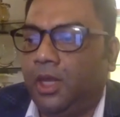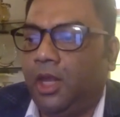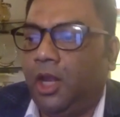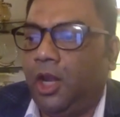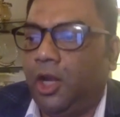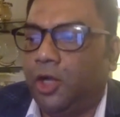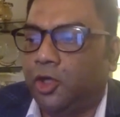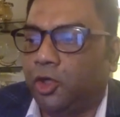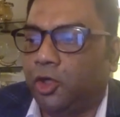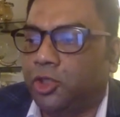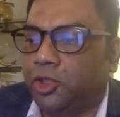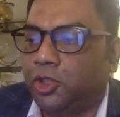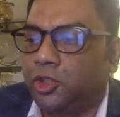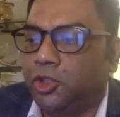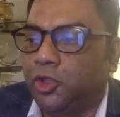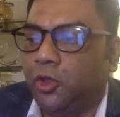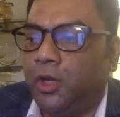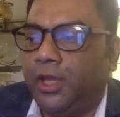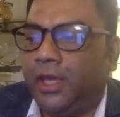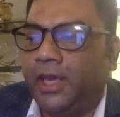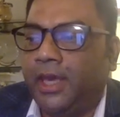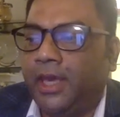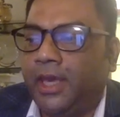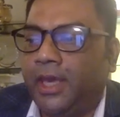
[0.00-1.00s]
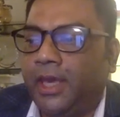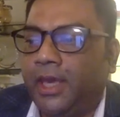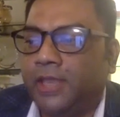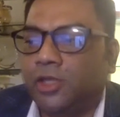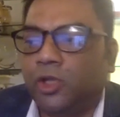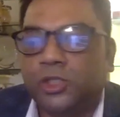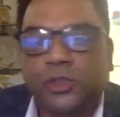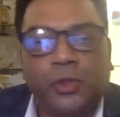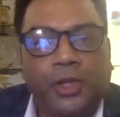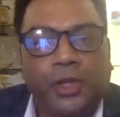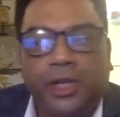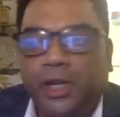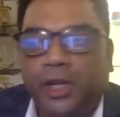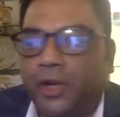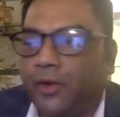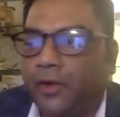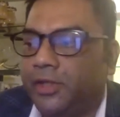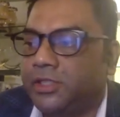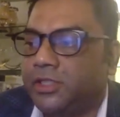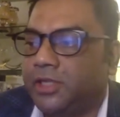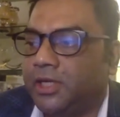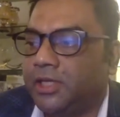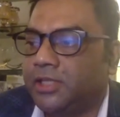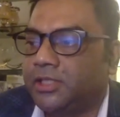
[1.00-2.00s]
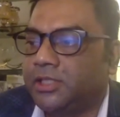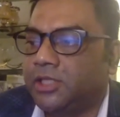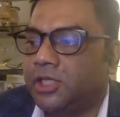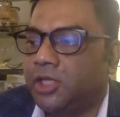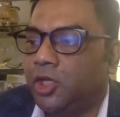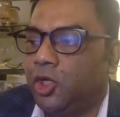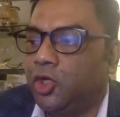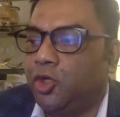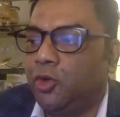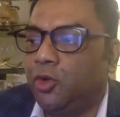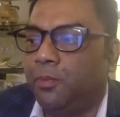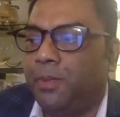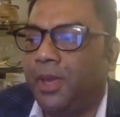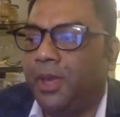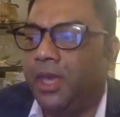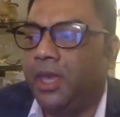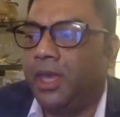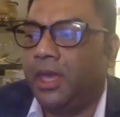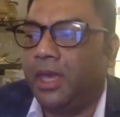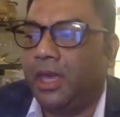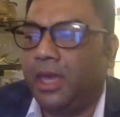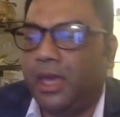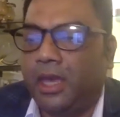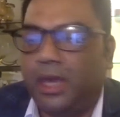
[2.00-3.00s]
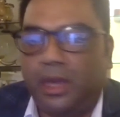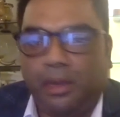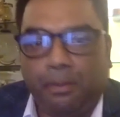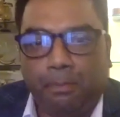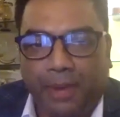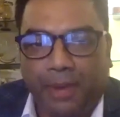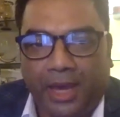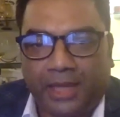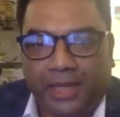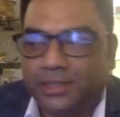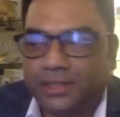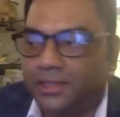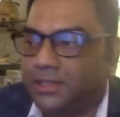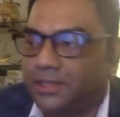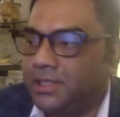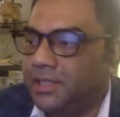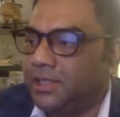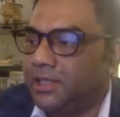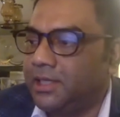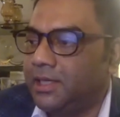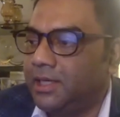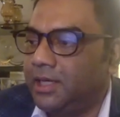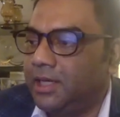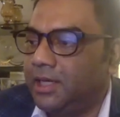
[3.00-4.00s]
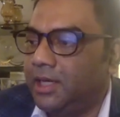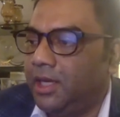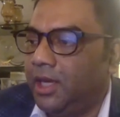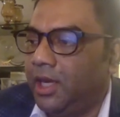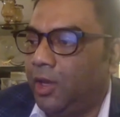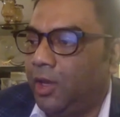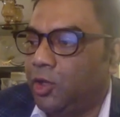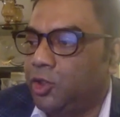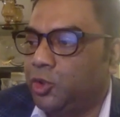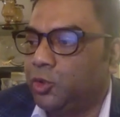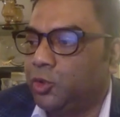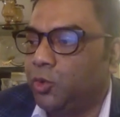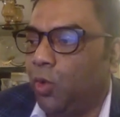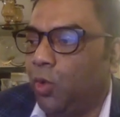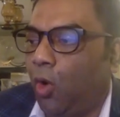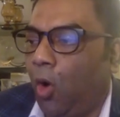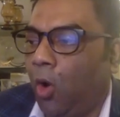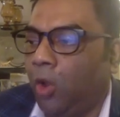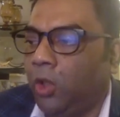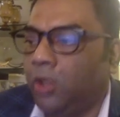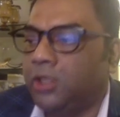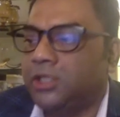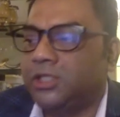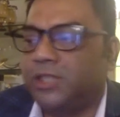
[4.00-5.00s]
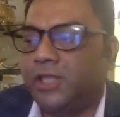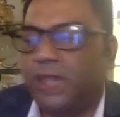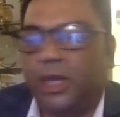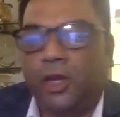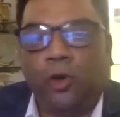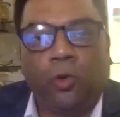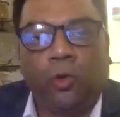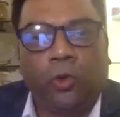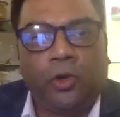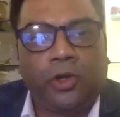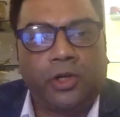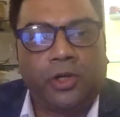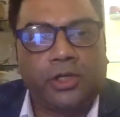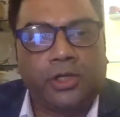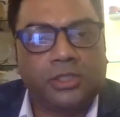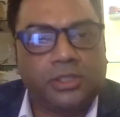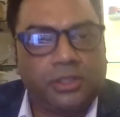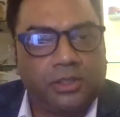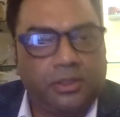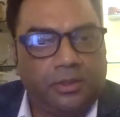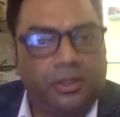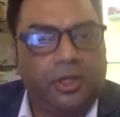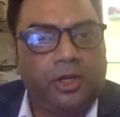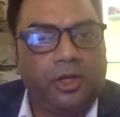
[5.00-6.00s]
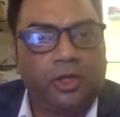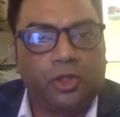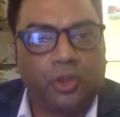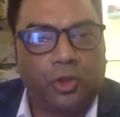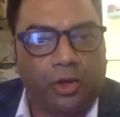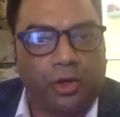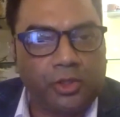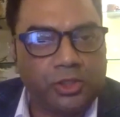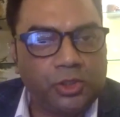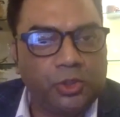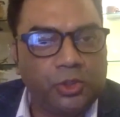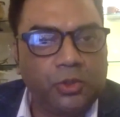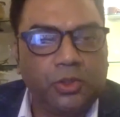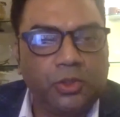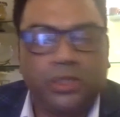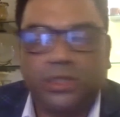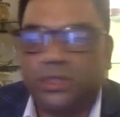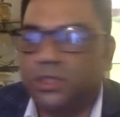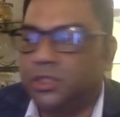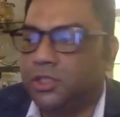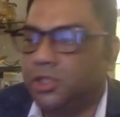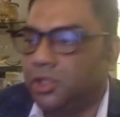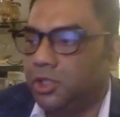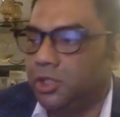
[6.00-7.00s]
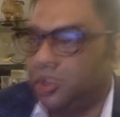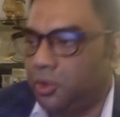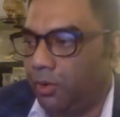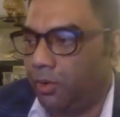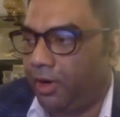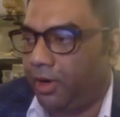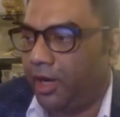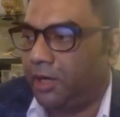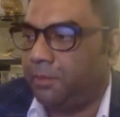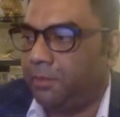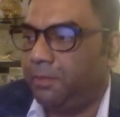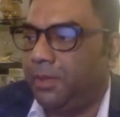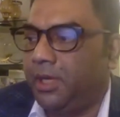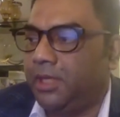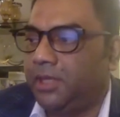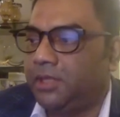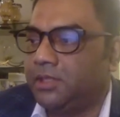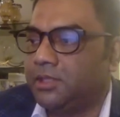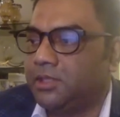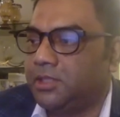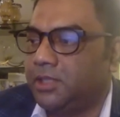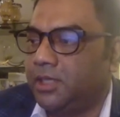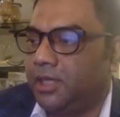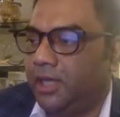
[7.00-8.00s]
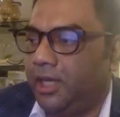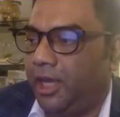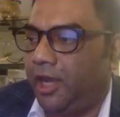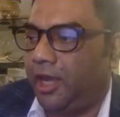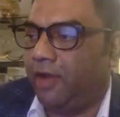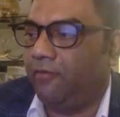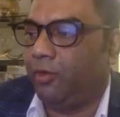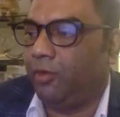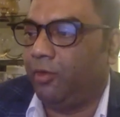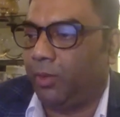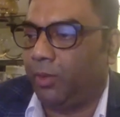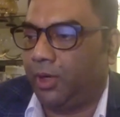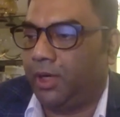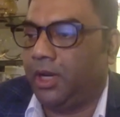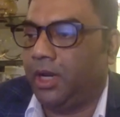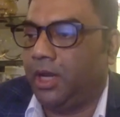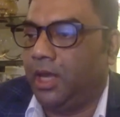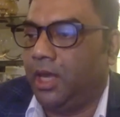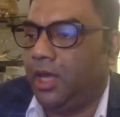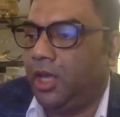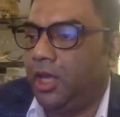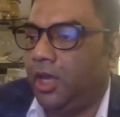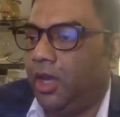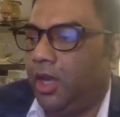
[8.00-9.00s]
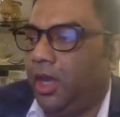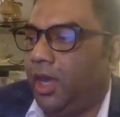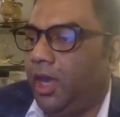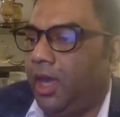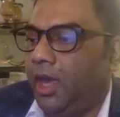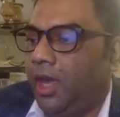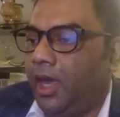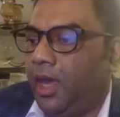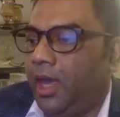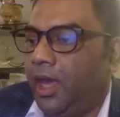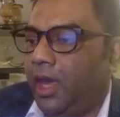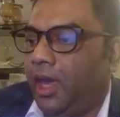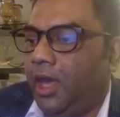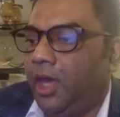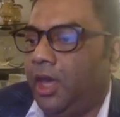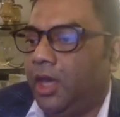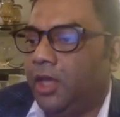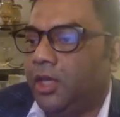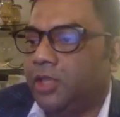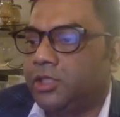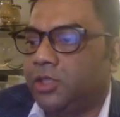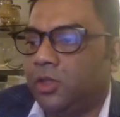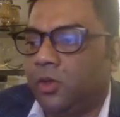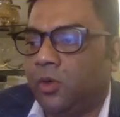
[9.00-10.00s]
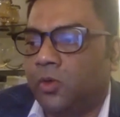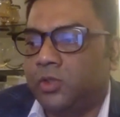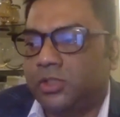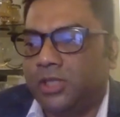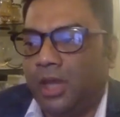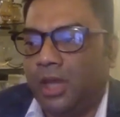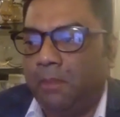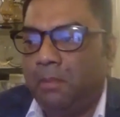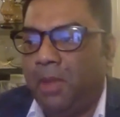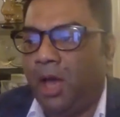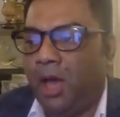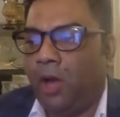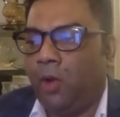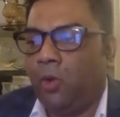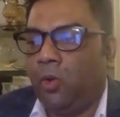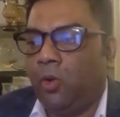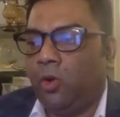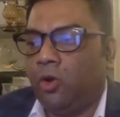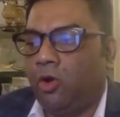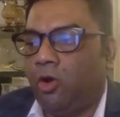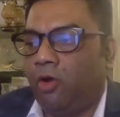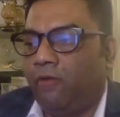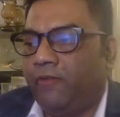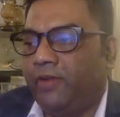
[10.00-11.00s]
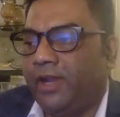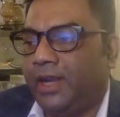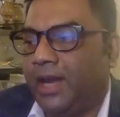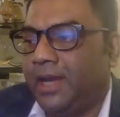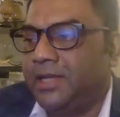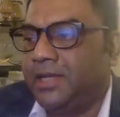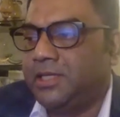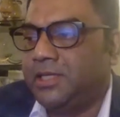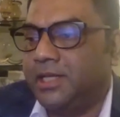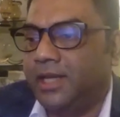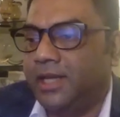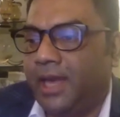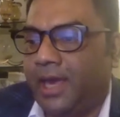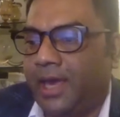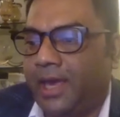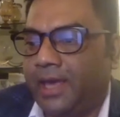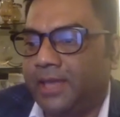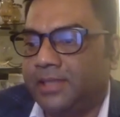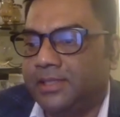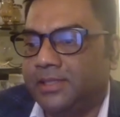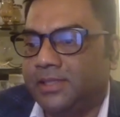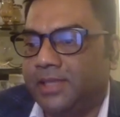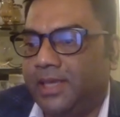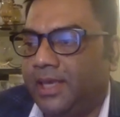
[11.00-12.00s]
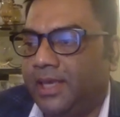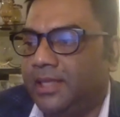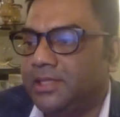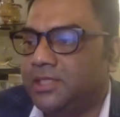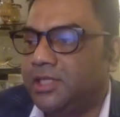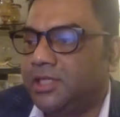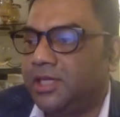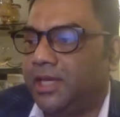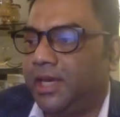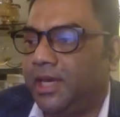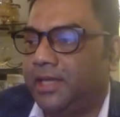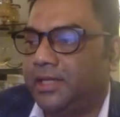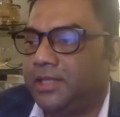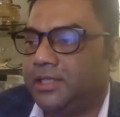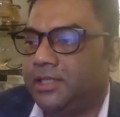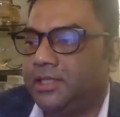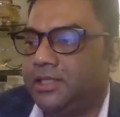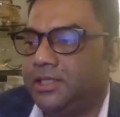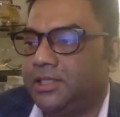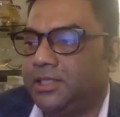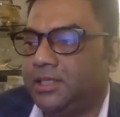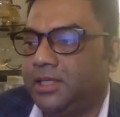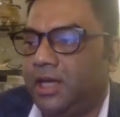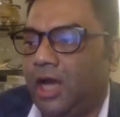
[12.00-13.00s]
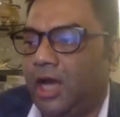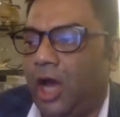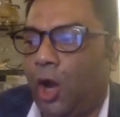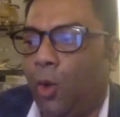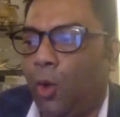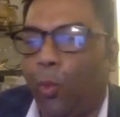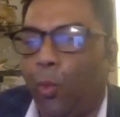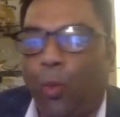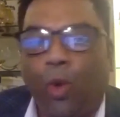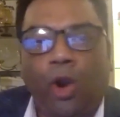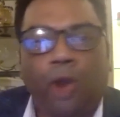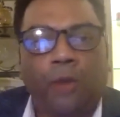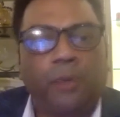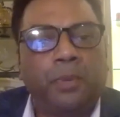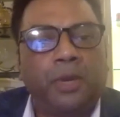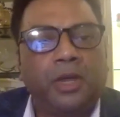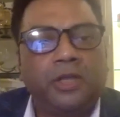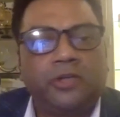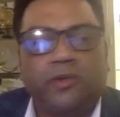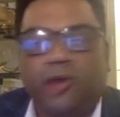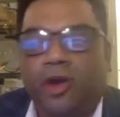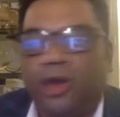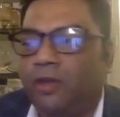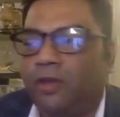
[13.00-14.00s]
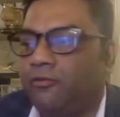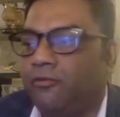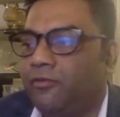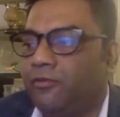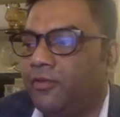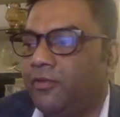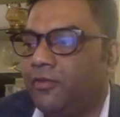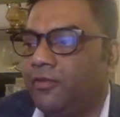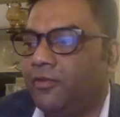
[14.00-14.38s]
Dr. Dooley has also encouraged us to be empathetic to all stakeholders, to our students, to our admins, everyone. So somehow COVID-19 has instigated a warp drive.